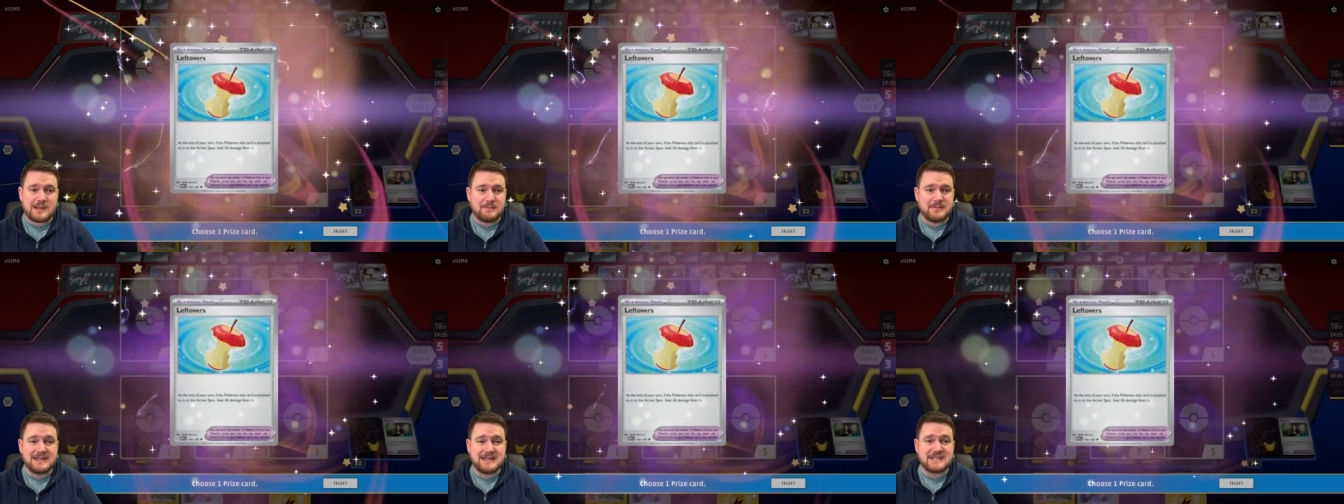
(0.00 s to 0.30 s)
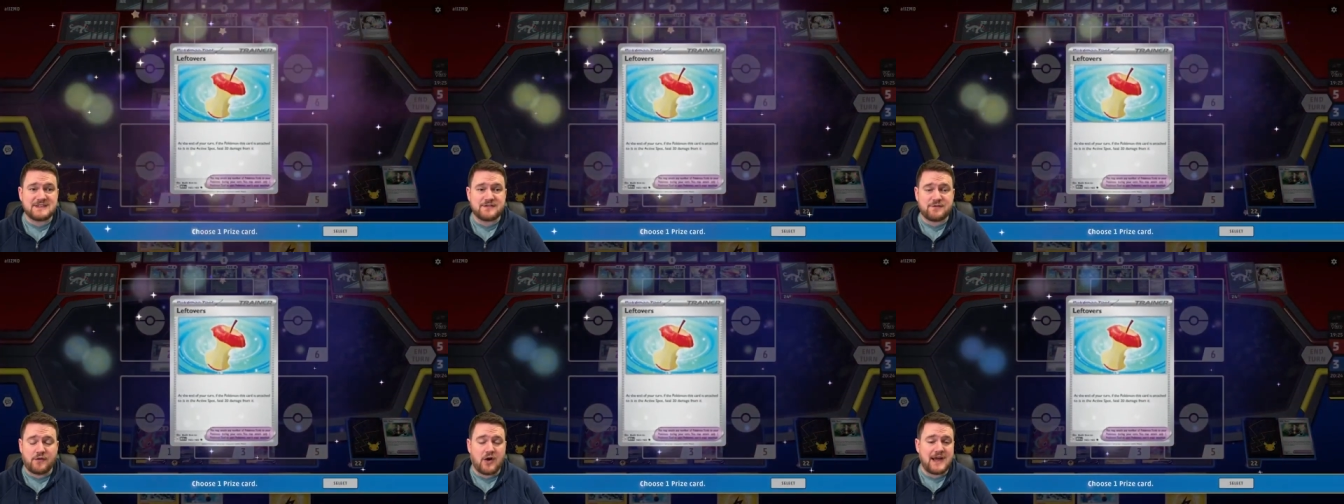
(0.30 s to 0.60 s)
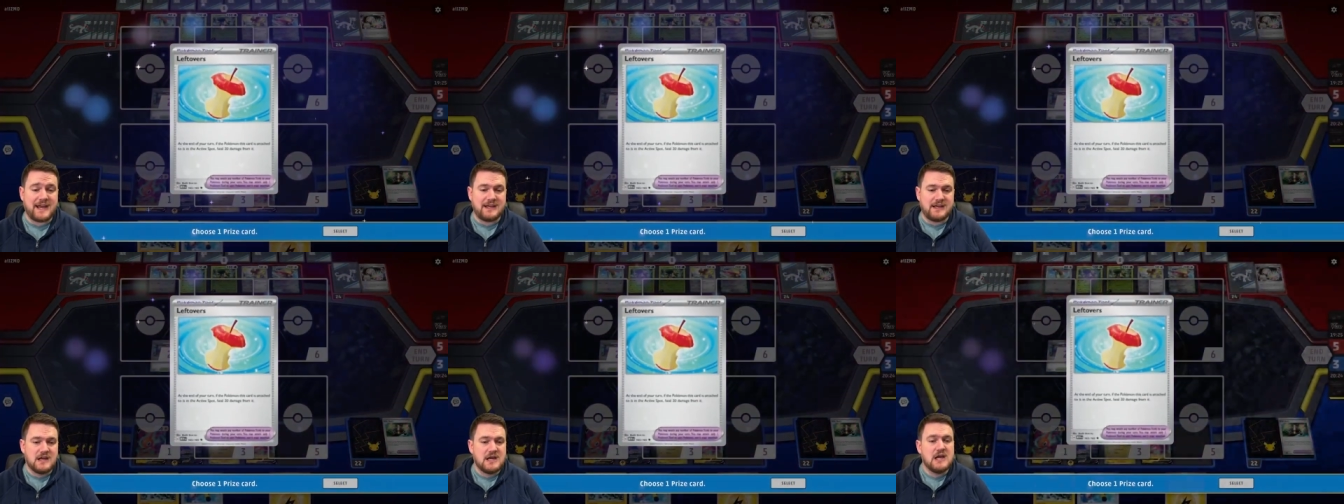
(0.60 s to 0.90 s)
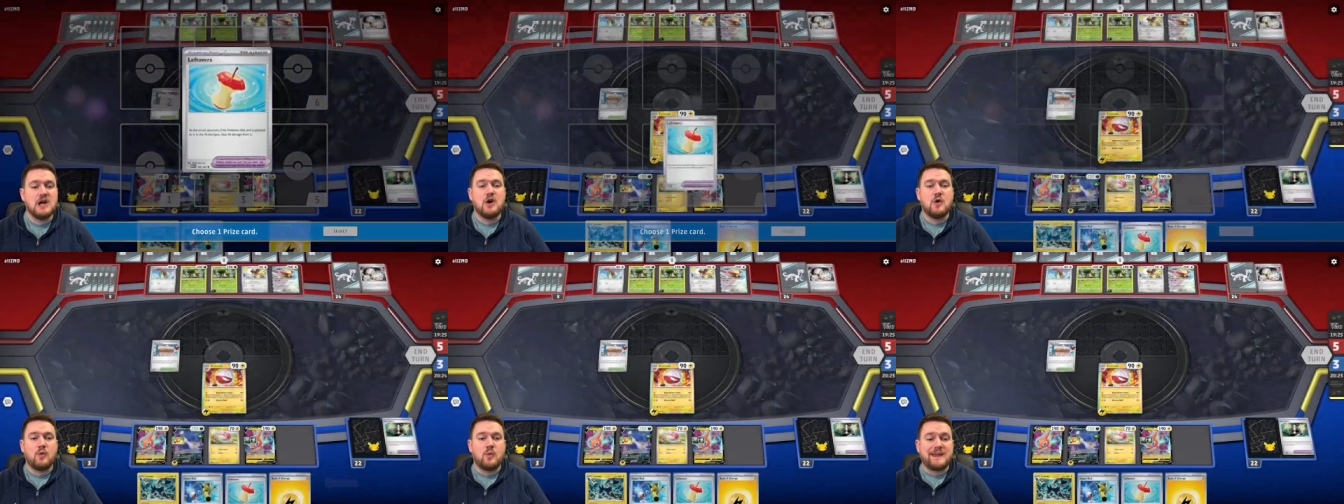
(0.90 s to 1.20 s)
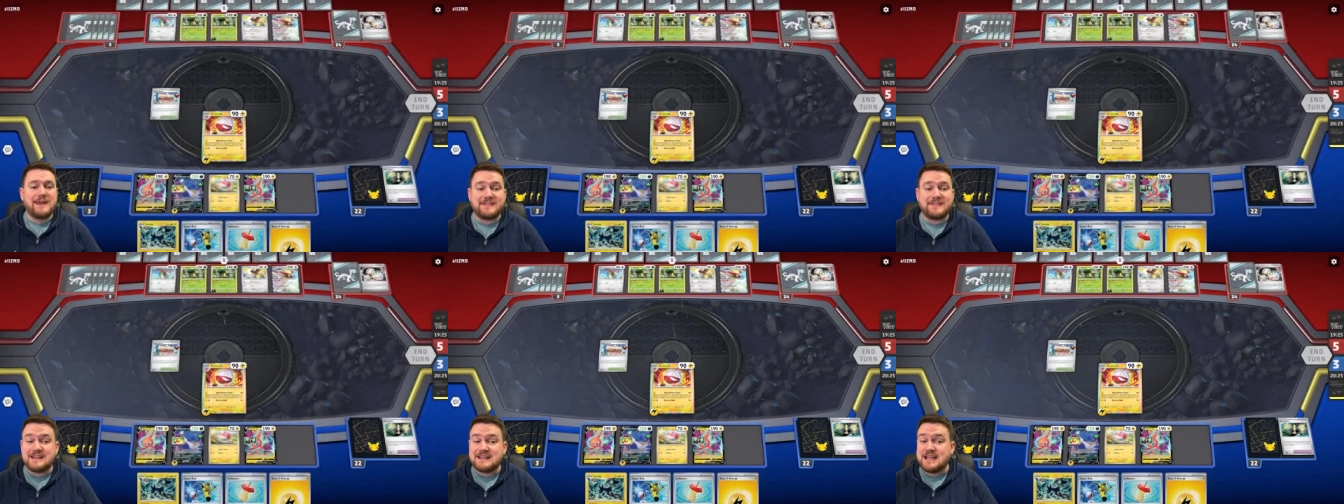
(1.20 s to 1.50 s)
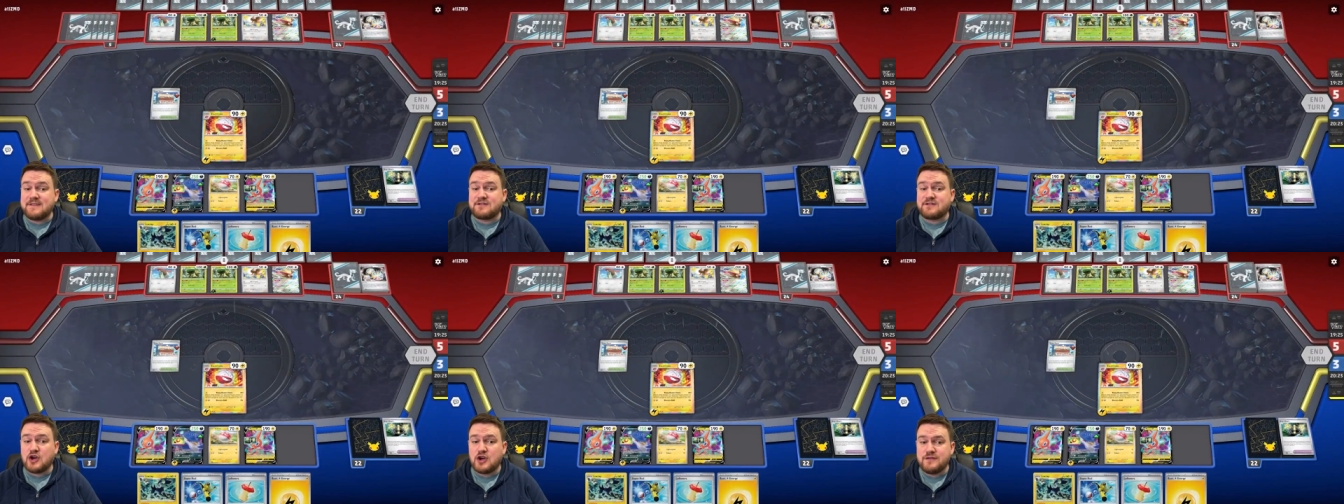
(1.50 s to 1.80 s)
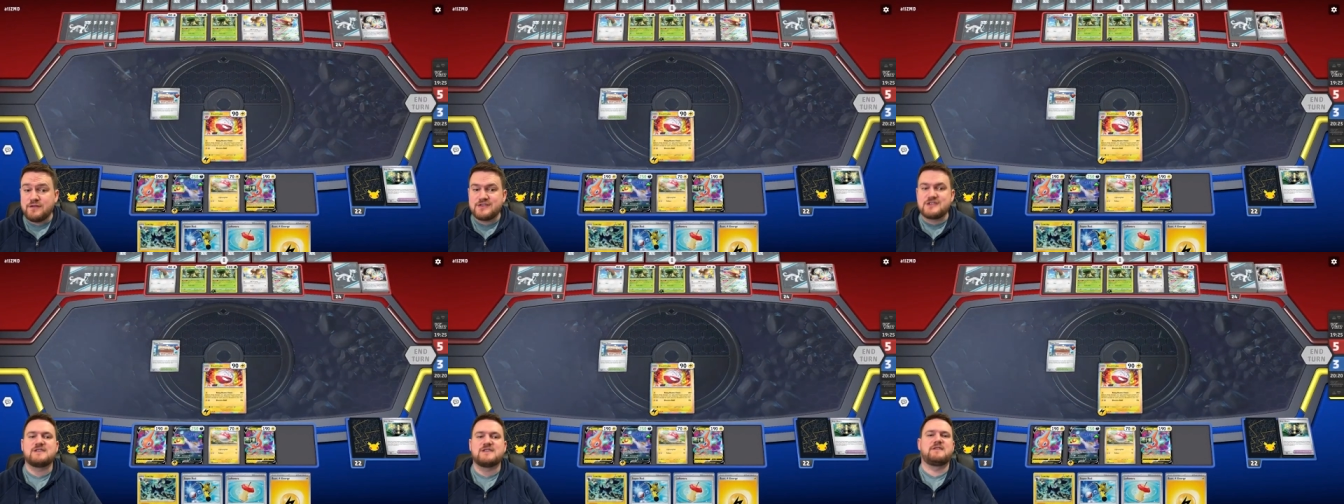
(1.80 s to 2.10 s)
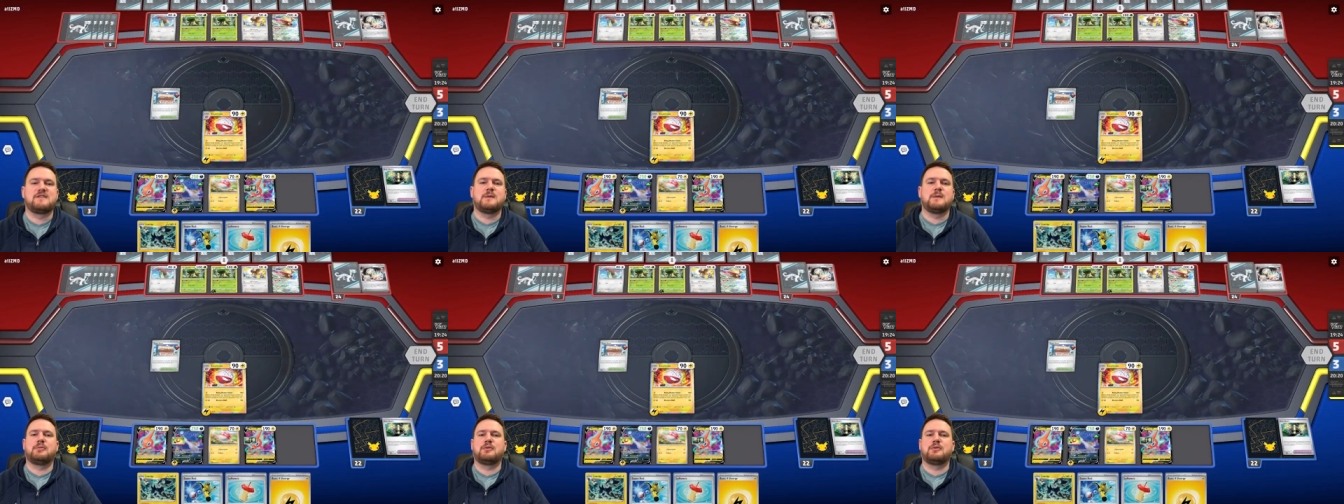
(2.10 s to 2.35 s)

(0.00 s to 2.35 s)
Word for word: But that's fine. We get the leftovers off of the